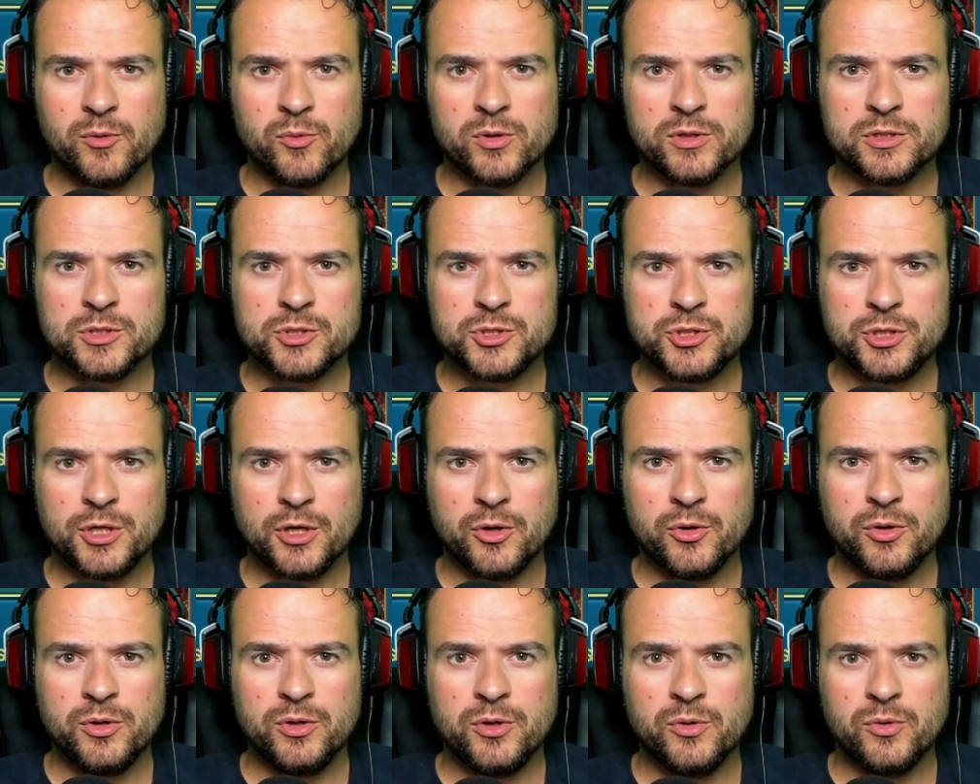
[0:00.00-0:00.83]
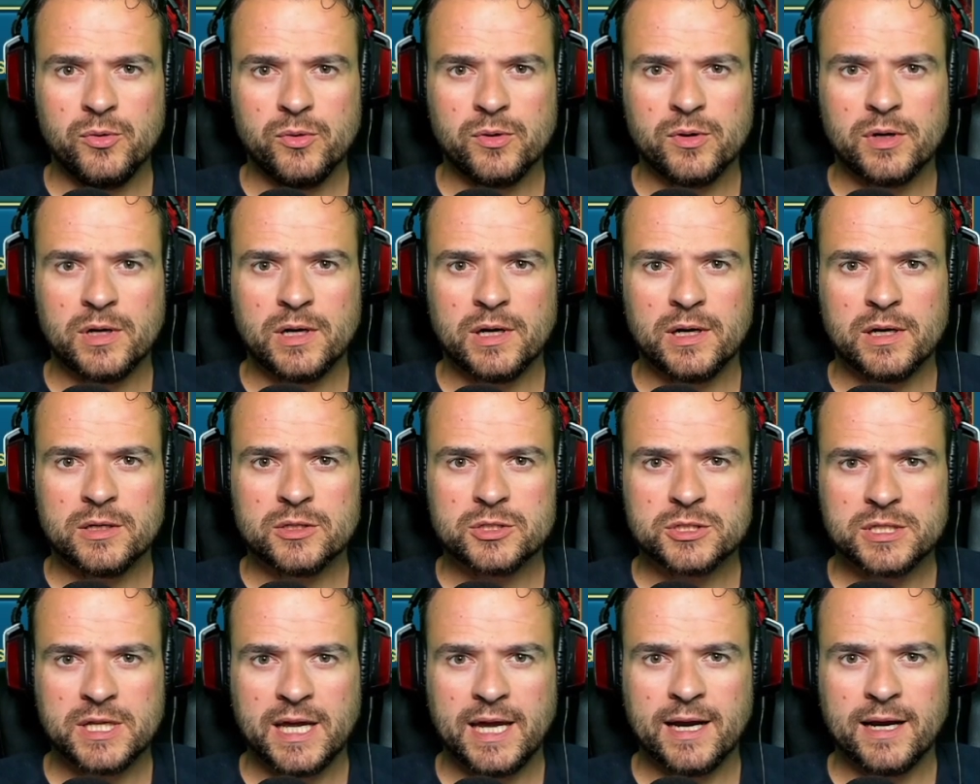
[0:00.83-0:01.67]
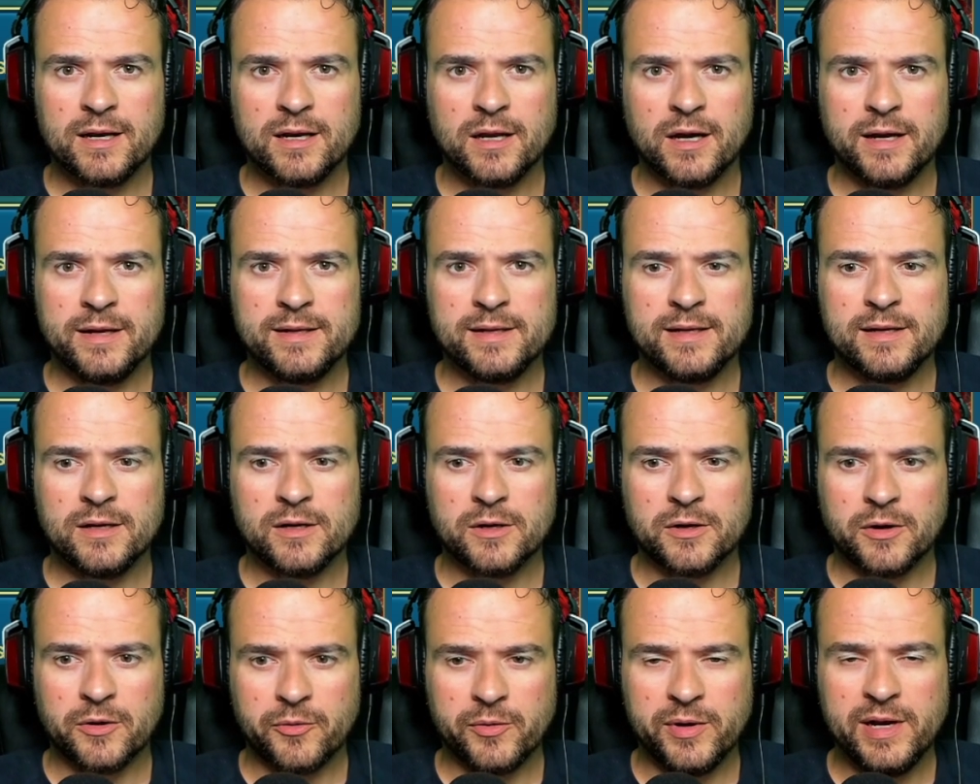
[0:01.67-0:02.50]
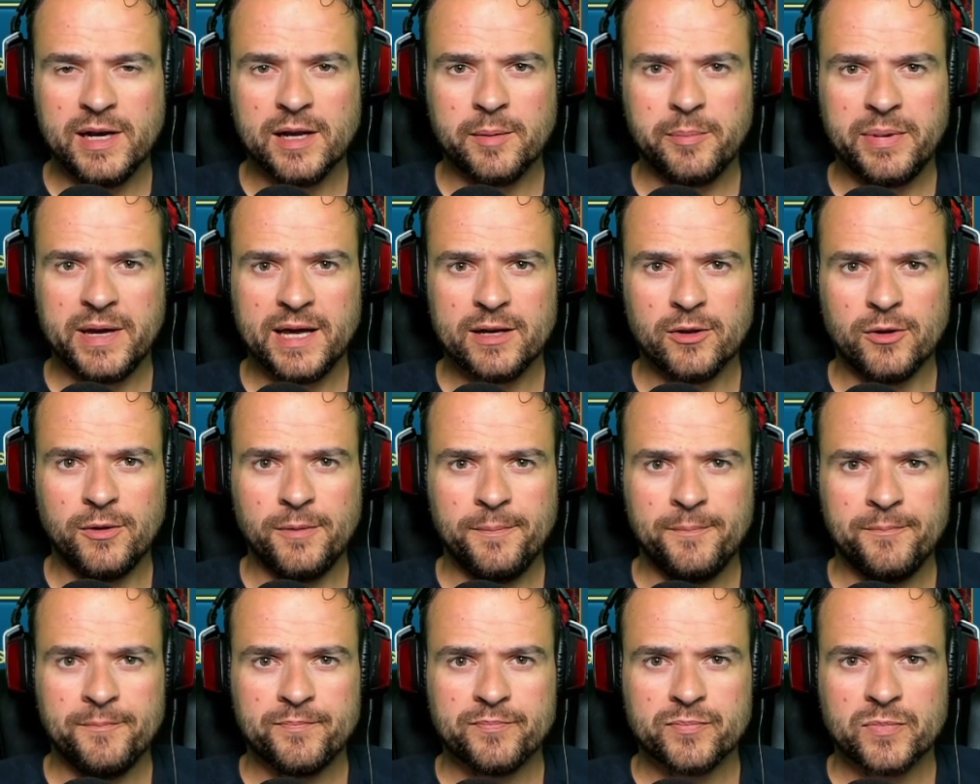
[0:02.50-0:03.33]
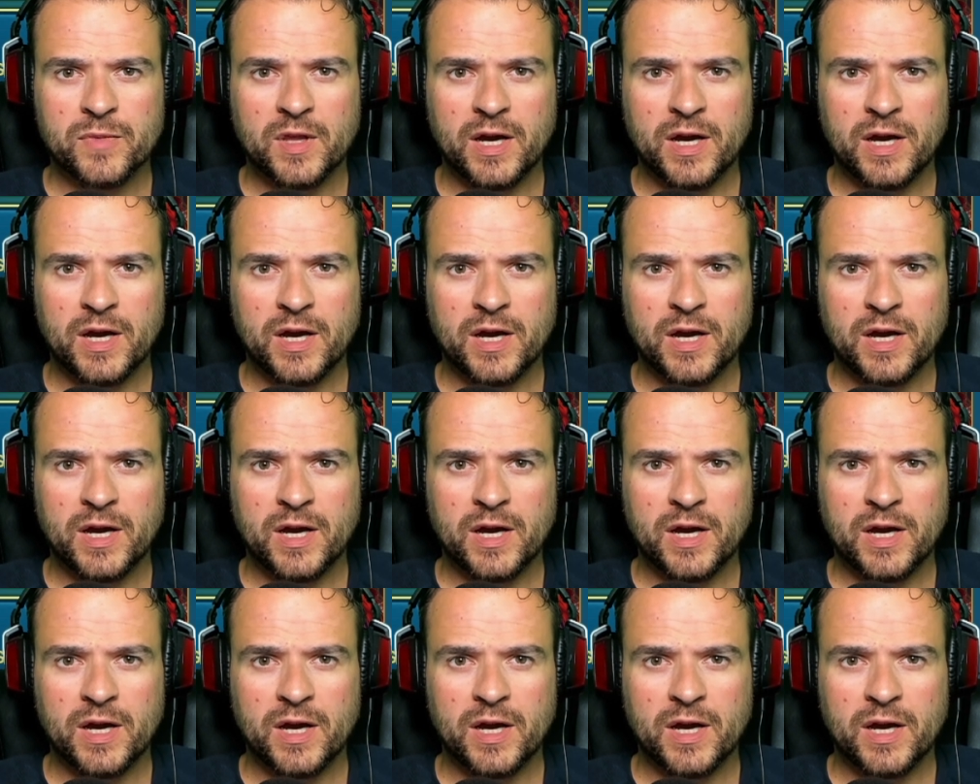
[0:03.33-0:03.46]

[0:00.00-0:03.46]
I want to show you Stag Knight in an arena battle.